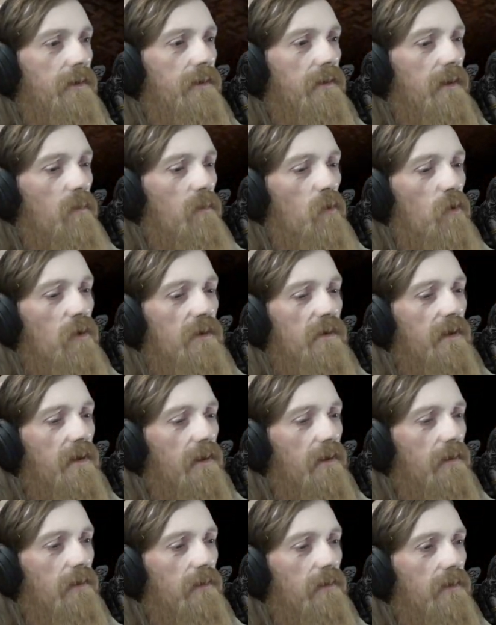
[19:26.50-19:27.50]
Poison
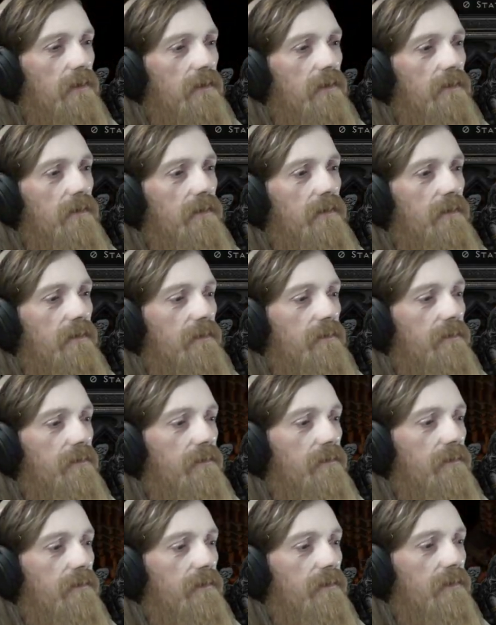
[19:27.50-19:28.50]
hurts.
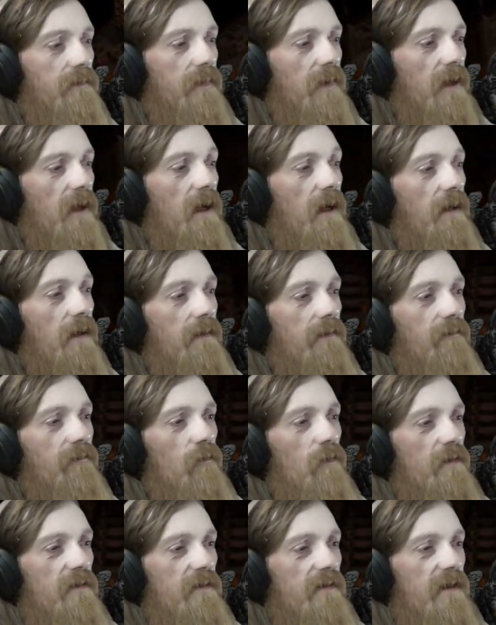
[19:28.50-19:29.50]
Ah,
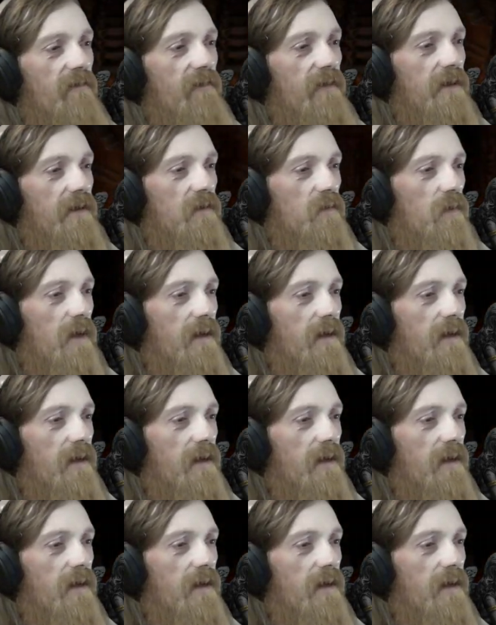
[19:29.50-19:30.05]
47, that's why.